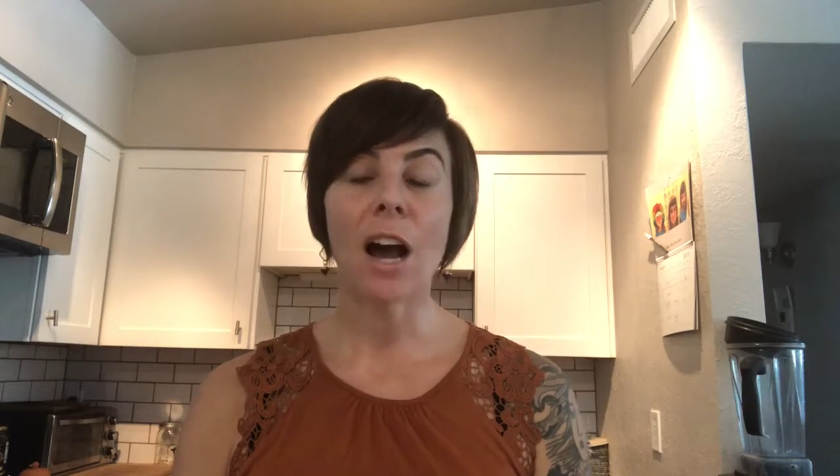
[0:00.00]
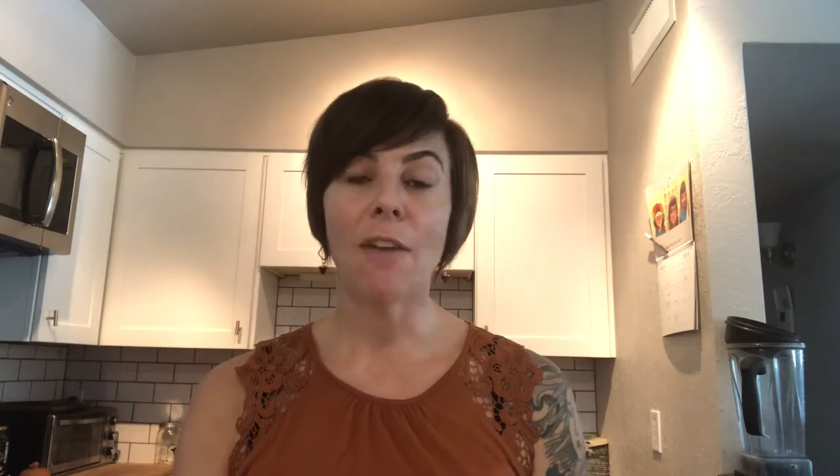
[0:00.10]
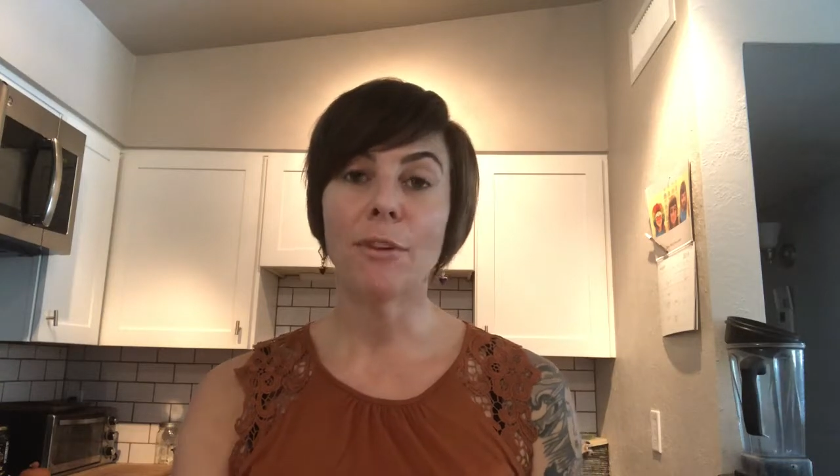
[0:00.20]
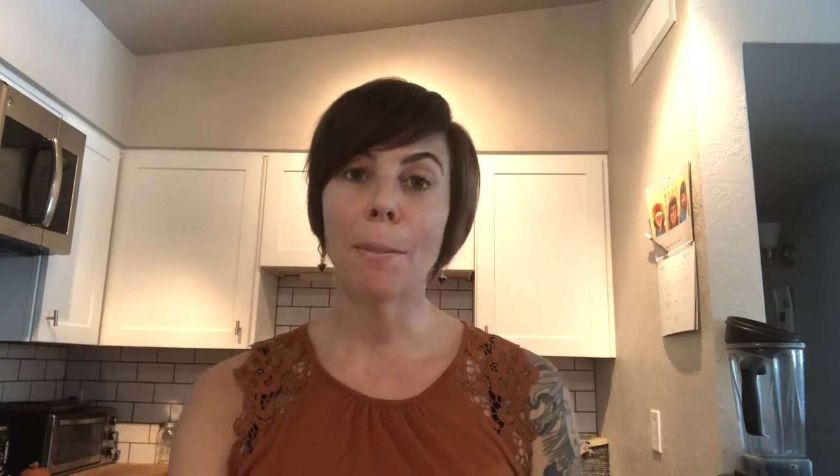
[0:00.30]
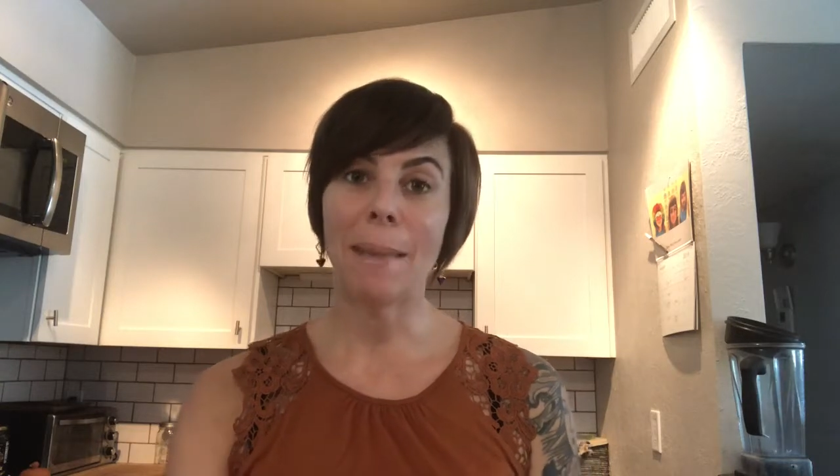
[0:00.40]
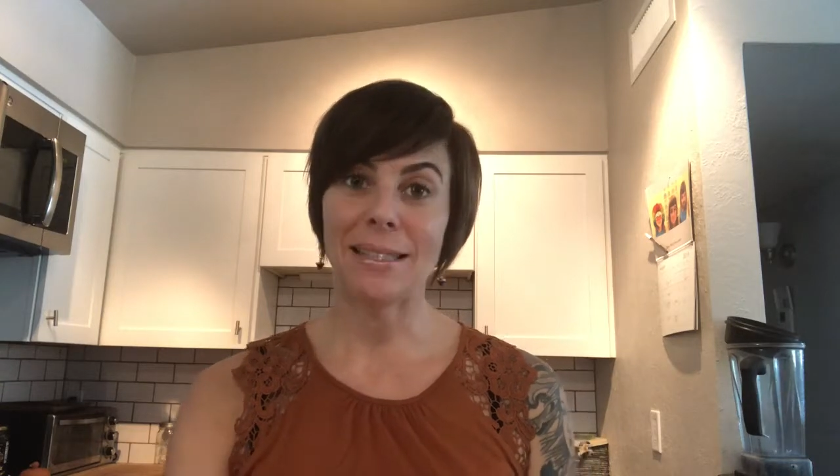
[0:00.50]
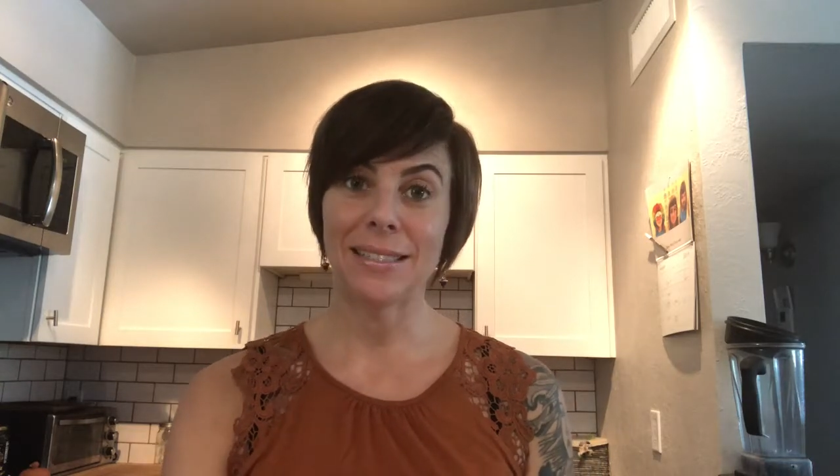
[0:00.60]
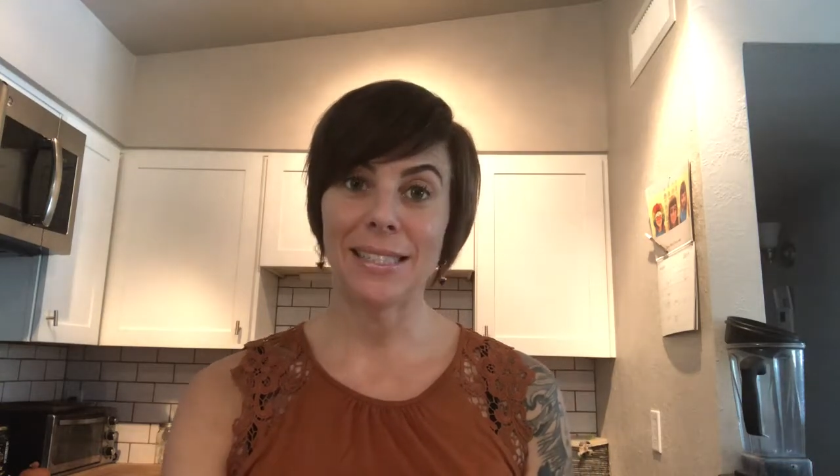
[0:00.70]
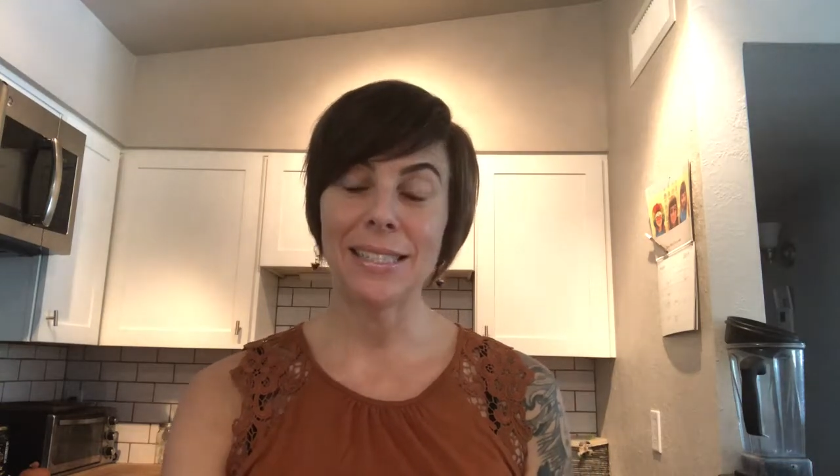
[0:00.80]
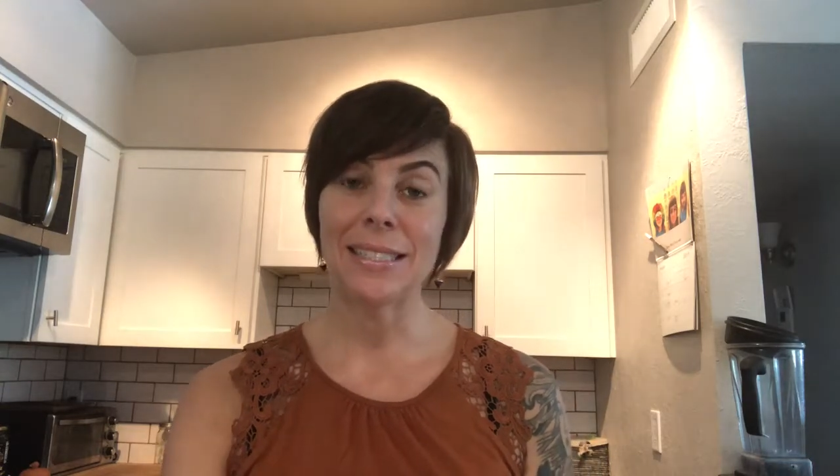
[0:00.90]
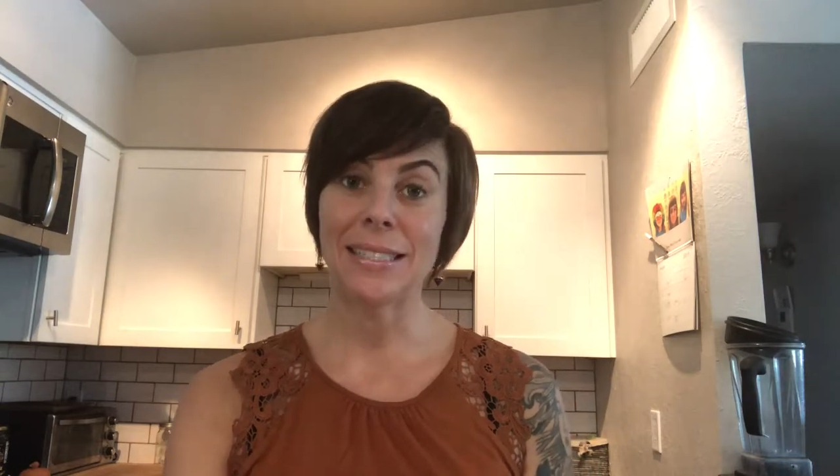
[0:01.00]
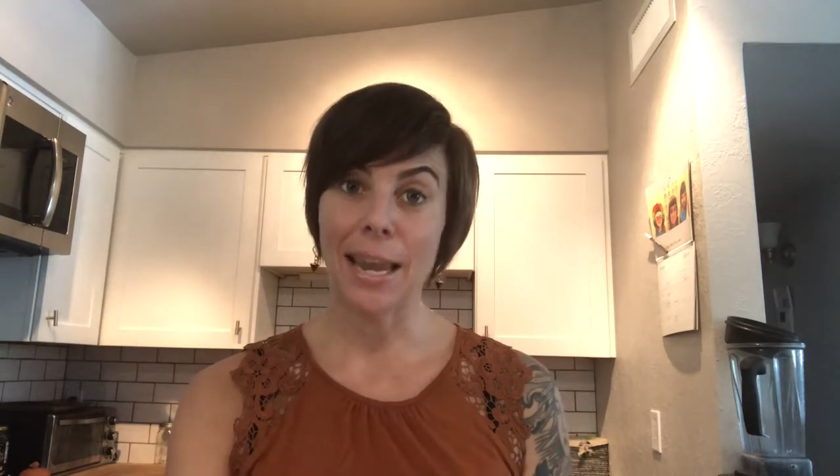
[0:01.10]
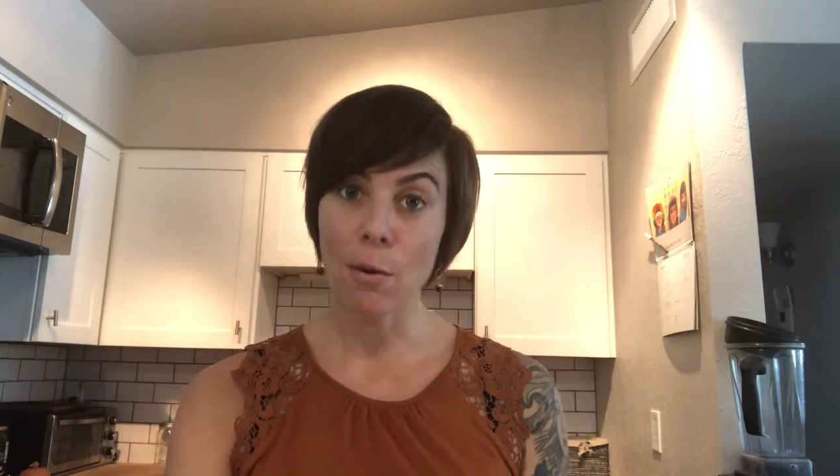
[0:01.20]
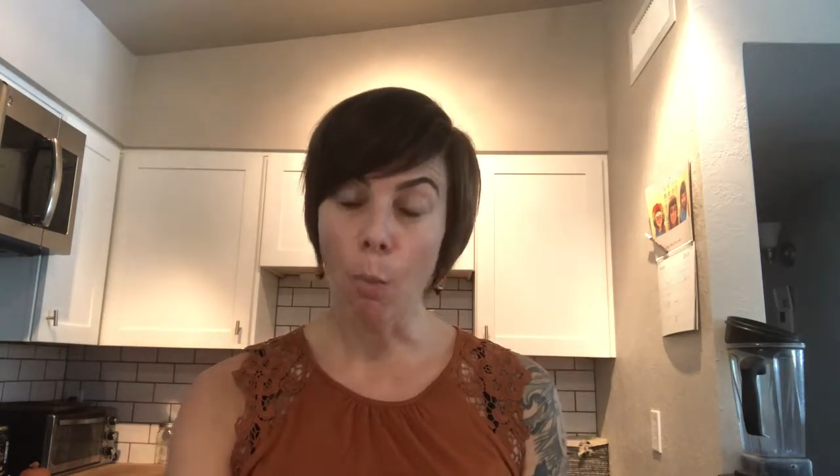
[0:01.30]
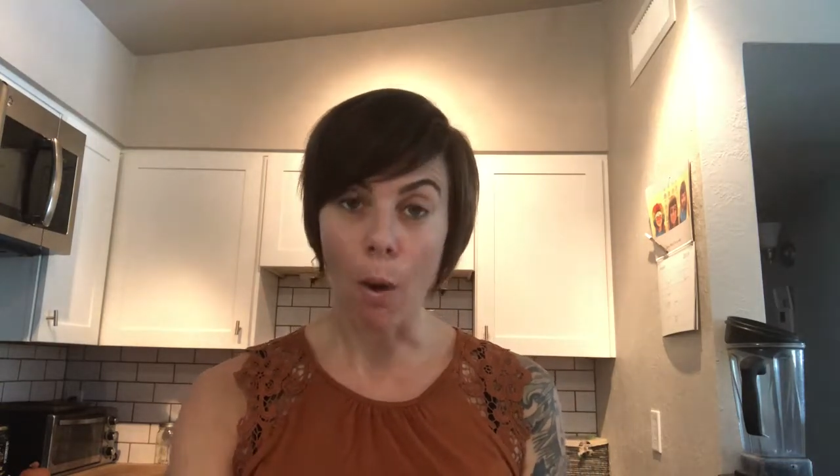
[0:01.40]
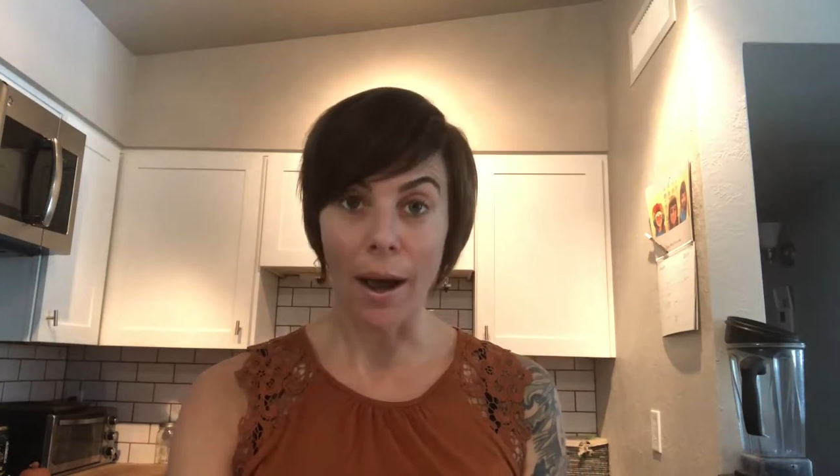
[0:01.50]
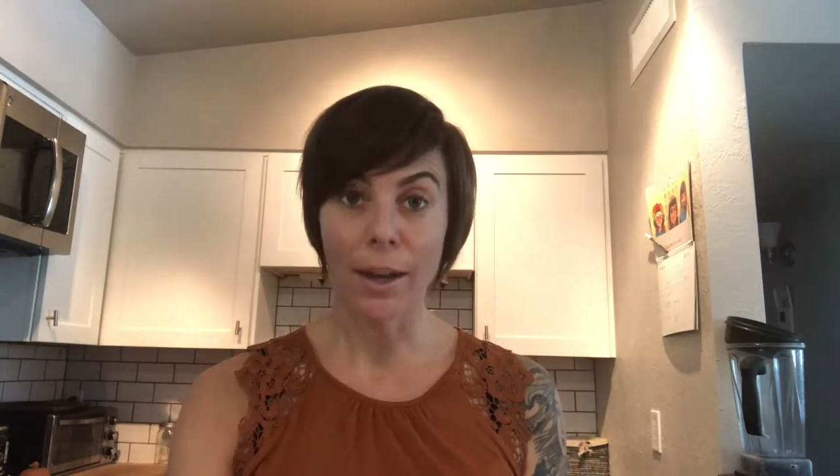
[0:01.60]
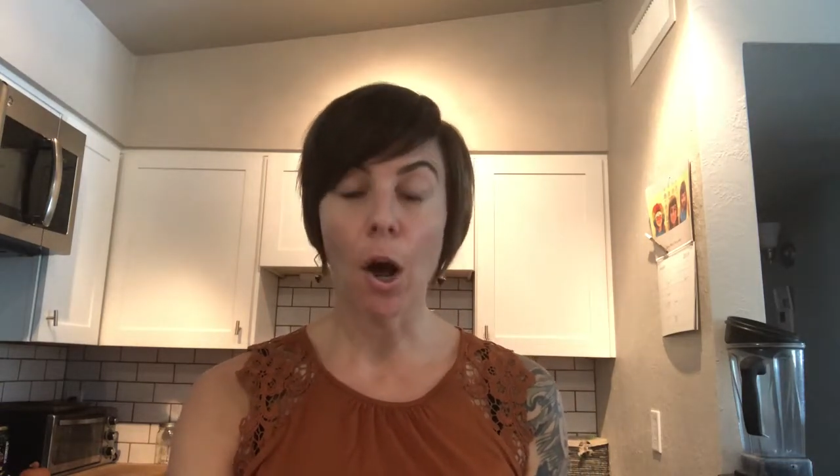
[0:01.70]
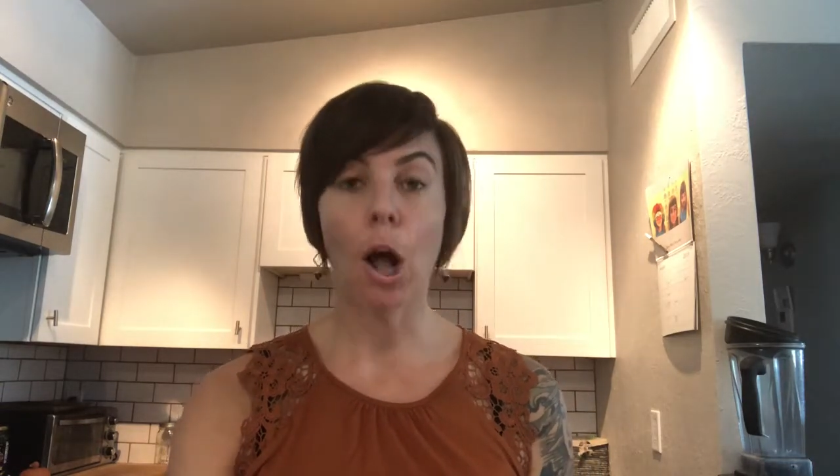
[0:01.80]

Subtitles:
of your menses, day 1,